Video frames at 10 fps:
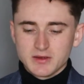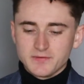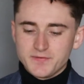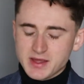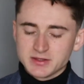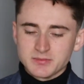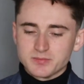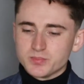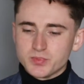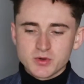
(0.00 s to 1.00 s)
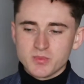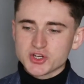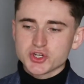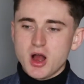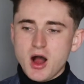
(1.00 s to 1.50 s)
Then pretty
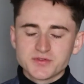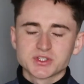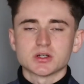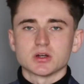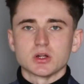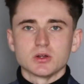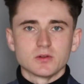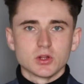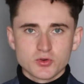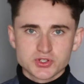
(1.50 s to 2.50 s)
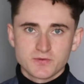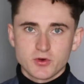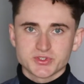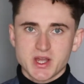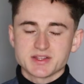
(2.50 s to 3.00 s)
much after launching
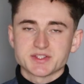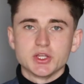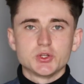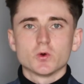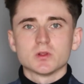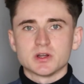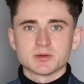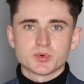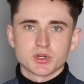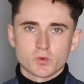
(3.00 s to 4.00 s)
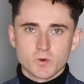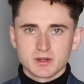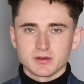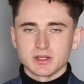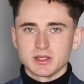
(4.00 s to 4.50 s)
those ads, you'll learn pretty
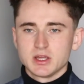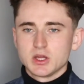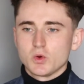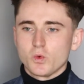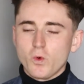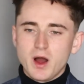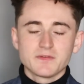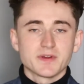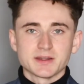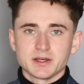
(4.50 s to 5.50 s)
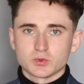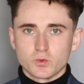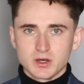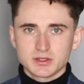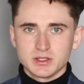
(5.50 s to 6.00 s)
quickly why they are not
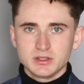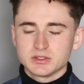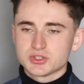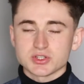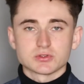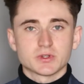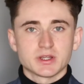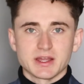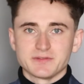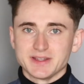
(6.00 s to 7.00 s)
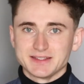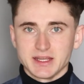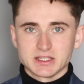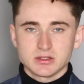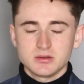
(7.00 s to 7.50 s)
working, just looking at the
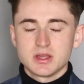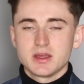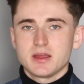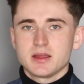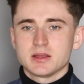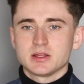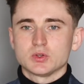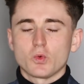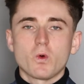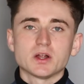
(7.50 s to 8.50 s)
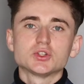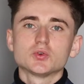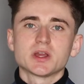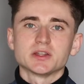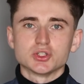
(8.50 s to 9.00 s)
data and what you
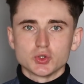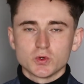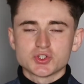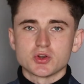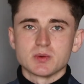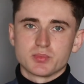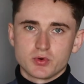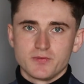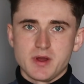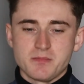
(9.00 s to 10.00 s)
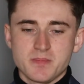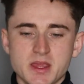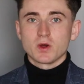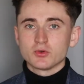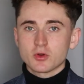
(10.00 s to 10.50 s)
can do to improve them.
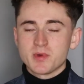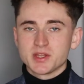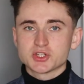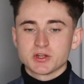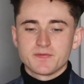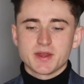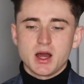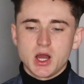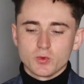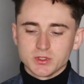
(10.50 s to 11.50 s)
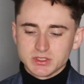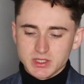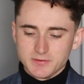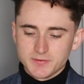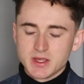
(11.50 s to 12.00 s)
One recommendation that I would
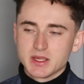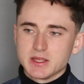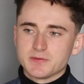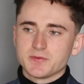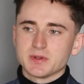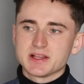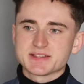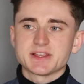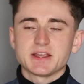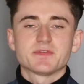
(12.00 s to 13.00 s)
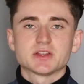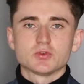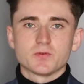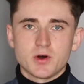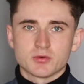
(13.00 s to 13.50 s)
give, if let's say that
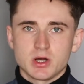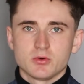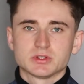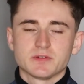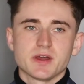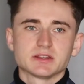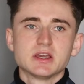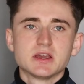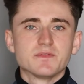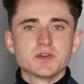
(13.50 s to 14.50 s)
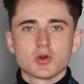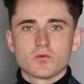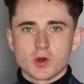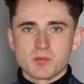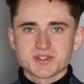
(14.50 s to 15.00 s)
you found out that video
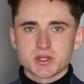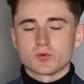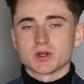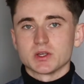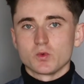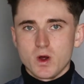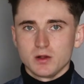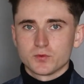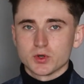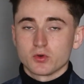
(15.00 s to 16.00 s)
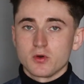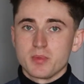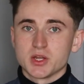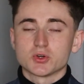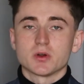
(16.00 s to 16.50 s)
formats are working well for your
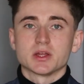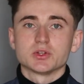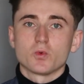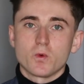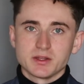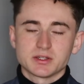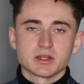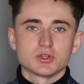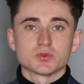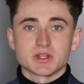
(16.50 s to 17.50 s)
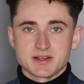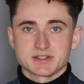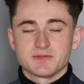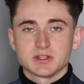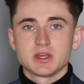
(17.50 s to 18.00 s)
competitor and you went and you
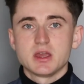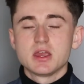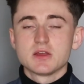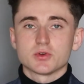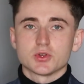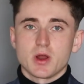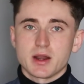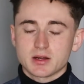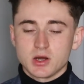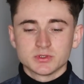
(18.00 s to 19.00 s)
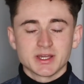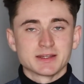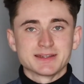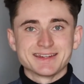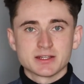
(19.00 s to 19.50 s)
tested that for your ad account
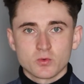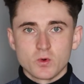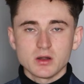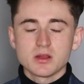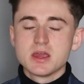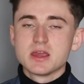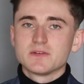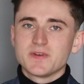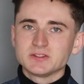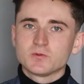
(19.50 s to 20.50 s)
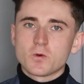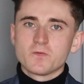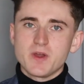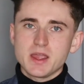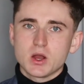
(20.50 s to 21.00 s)
and it didn't work, then
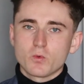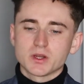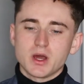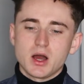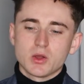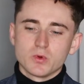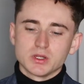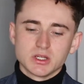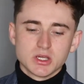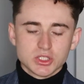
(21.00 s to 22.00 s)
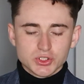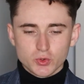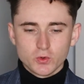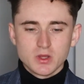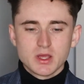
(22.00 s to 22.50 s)
from there what I would
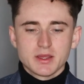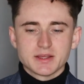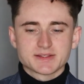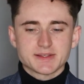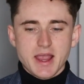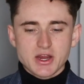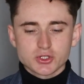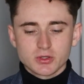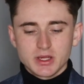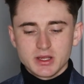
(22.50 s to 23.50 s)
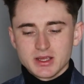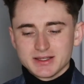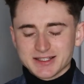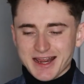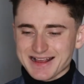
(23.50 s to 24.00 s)
do is actually
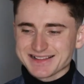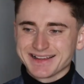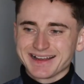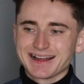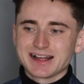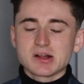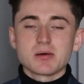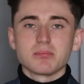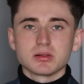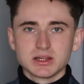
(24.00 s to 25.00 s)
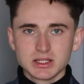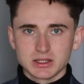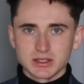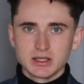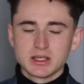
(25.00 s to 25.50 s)
testing
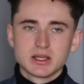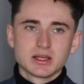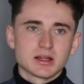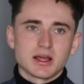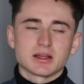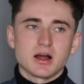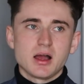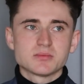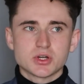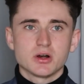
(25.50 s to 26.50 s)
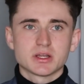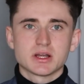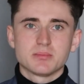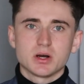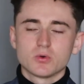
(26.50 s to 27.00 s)
completely, like I'm
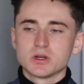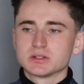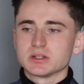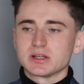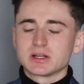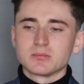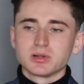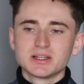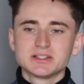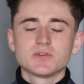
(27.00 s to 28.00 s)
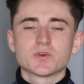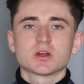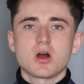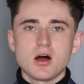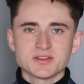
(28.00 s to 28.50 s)
talking about with completely
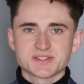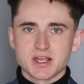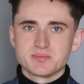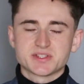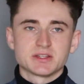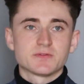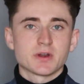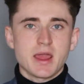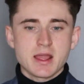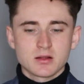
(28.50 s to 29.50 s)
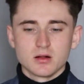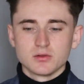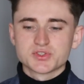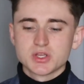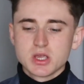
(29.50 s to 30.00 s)
different concepts and different
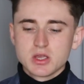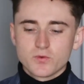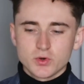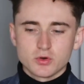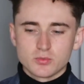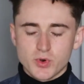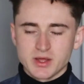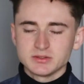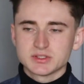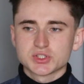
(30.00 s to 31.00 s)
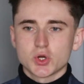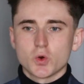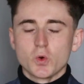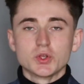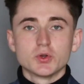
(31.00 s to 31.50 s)
angles for your brand,
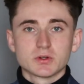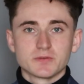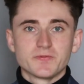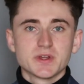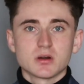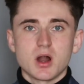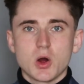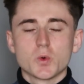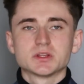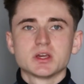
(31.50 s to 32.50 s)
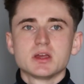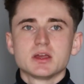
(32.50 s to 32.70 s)
so you could figure out